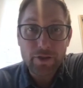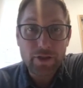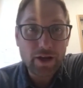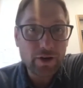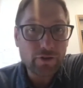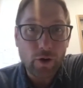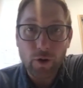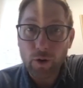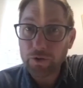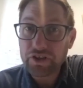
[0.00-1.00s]
There is a
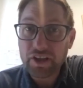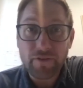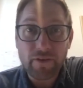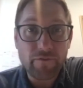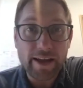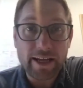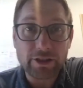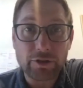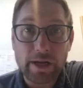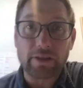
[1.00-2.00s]
whole different
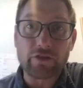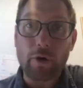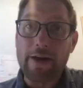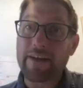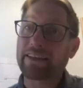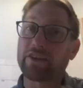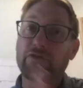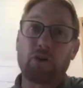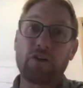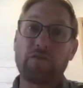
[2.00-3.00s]
financial reality. So I've got this
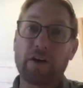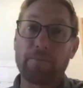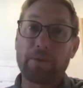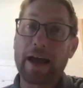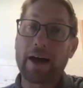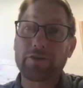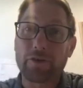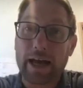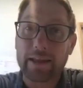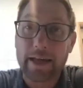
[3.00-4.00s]
fully funded, but I also
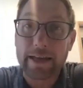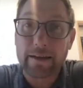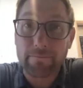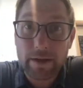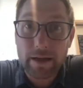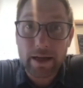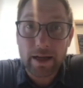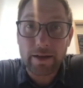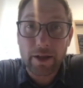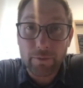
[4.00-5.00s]
got like
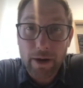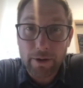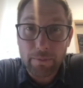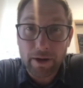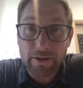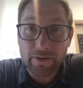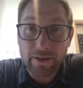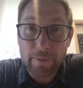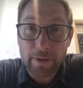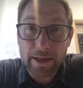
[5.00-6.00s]
another round of braces
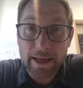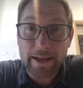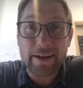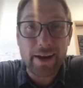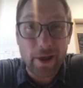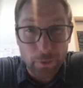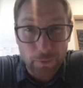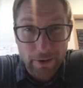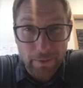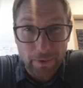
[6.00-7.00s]
coming and another
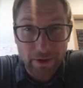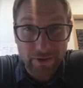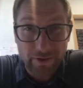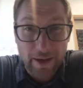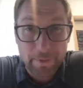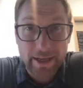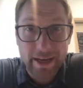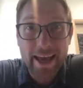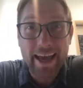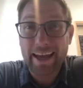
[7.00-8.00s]
round of braces coming
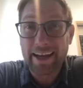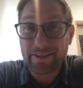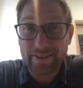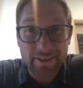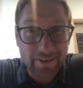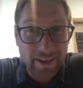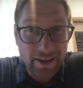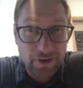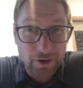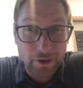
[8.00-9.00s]
and a
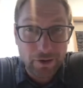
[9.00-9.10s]
16-year-old